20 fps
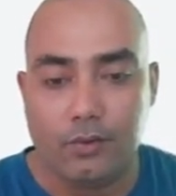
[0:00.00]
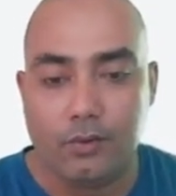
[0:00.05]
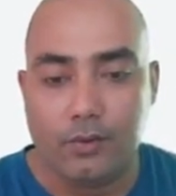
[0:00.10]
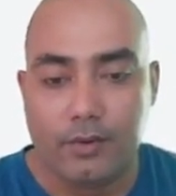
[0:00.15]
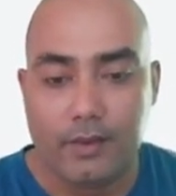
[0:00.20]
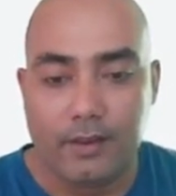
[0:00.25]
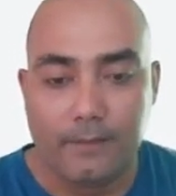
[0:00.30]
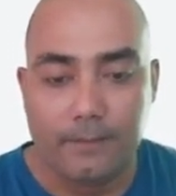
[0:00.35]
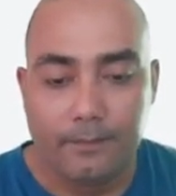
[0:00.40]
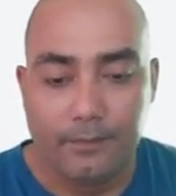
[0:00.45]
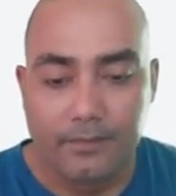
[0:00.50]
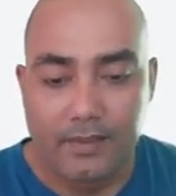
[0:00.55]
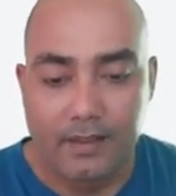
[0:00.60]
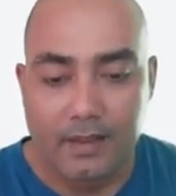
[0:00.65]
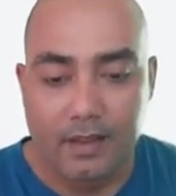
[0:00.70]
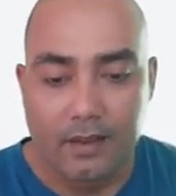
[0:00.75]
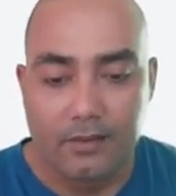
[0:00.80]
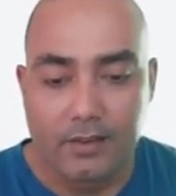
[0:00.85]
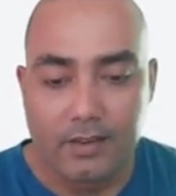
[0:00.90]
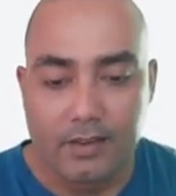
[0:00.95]
Okay,
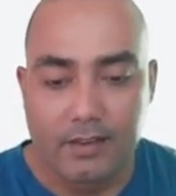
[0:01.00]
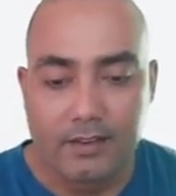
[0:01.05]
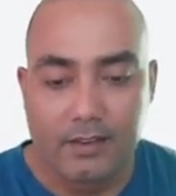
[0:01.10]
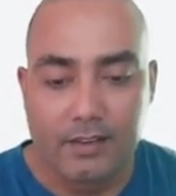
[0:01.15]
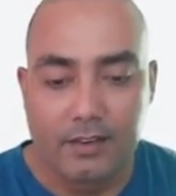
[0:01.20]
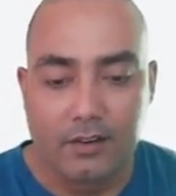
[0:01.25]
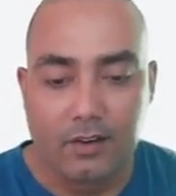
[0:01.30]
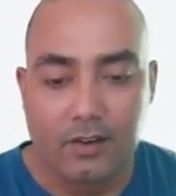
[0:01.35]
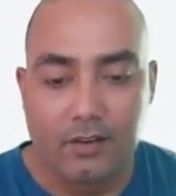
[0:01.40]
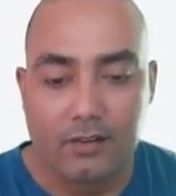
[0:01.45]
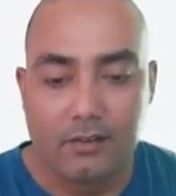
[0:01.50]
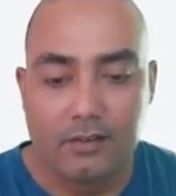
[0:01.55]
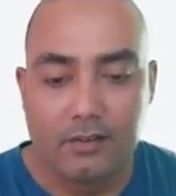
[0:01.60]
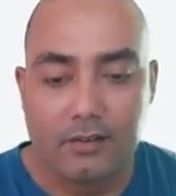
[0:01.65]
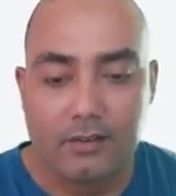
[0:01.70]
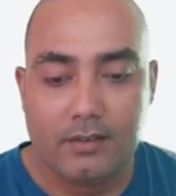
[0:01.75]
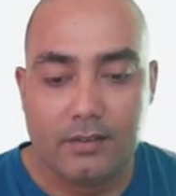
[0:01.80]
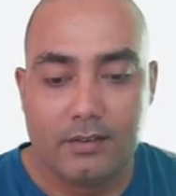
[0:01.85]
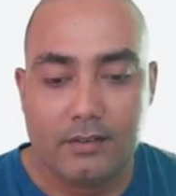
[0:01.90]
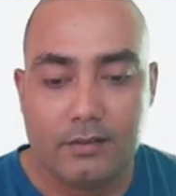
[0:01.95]
now you can click on
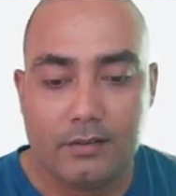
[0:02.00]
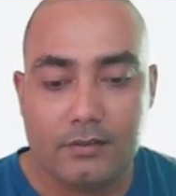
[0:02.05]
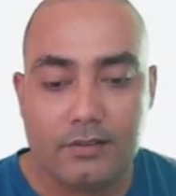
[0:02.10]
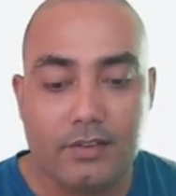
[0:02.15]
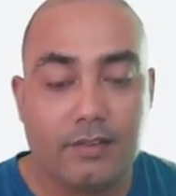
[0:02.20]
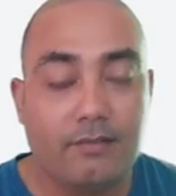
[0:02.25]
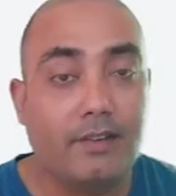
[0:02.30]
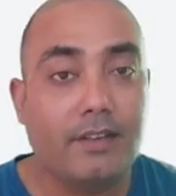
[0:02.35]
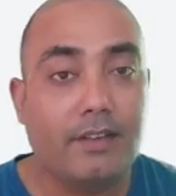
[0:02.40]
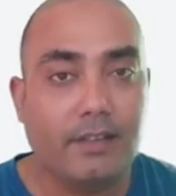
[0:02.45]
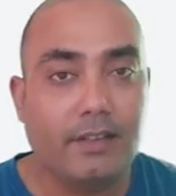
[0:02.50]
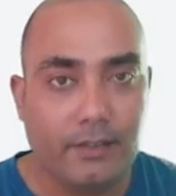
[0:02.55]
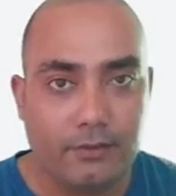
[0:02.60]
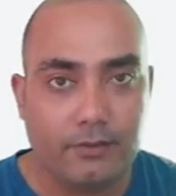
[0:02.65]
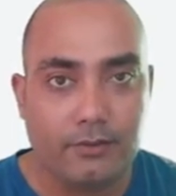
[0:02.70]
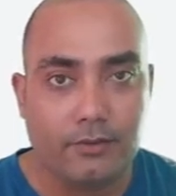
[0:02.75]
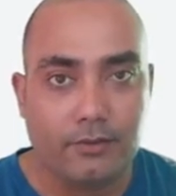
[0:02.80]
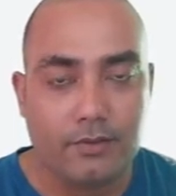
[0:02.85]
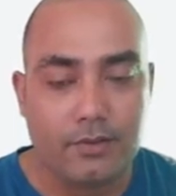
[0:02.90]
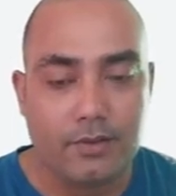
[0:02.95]
generate
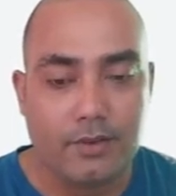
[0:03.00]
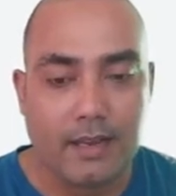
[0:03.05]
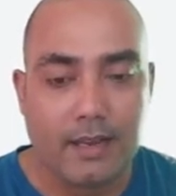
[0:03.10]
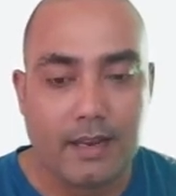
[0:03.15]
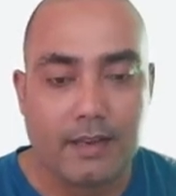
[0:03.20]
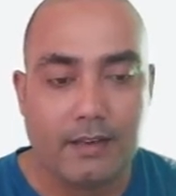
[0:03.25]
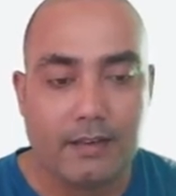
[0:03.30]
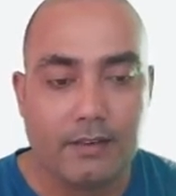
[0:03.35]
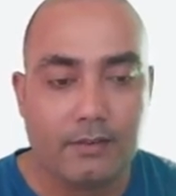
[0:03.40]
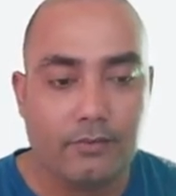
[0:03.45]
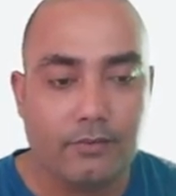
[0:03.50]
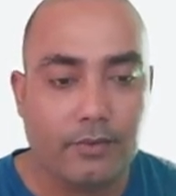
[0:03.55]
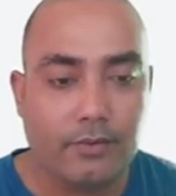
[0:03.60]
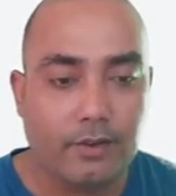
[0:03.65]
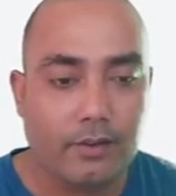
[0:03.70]
intros, and it will